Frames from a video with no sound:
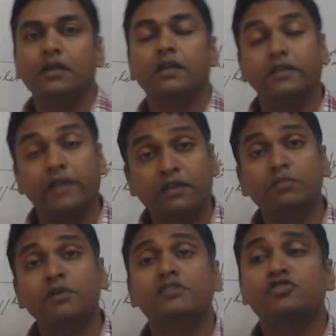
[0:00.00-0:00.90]
That
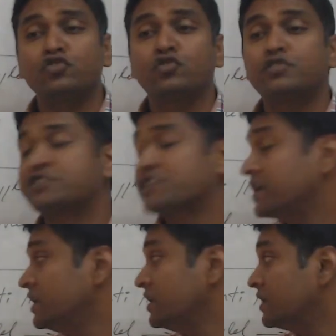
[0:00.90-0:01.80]
means to
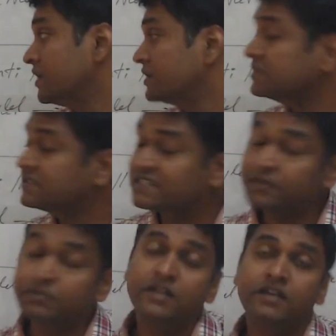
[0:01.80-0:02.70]
study
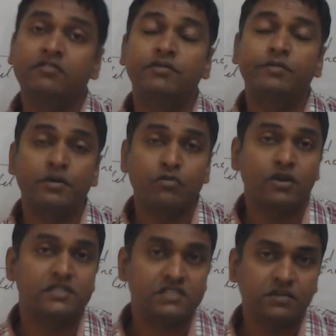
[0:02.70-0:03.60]
stable equilibrium or
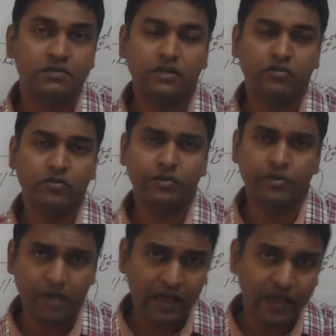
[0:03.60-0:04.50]
unstable equilibrium,
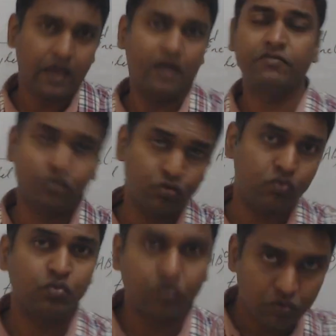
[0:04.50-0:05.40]
I have to
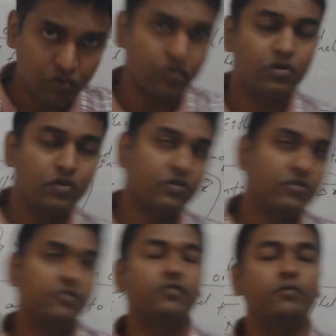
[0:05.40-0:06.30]

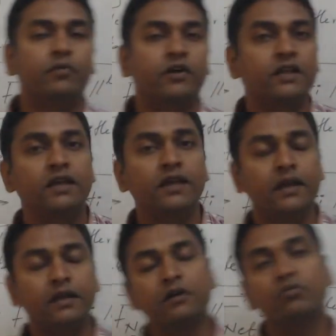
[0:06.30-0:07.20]
create
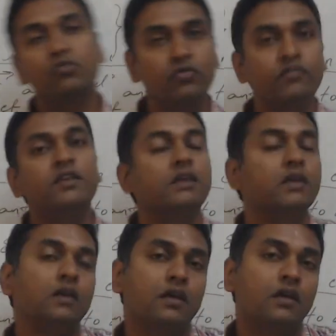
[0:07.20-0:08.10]
a movie
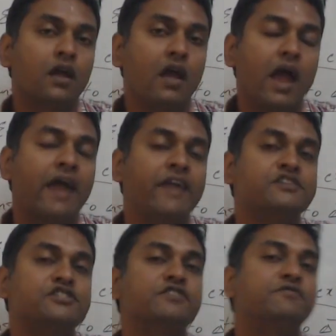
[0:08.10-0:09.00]
and
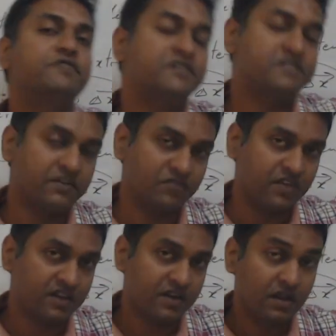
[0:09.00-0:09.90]
shift it somewhere
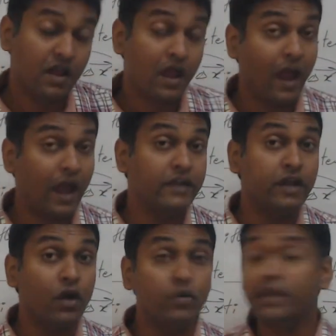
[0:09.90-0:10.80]
and now
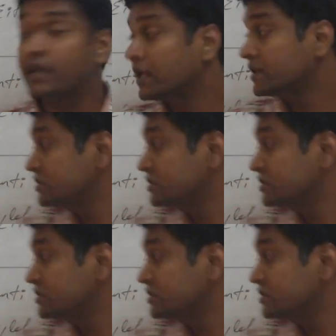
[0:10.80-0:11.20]
analyze the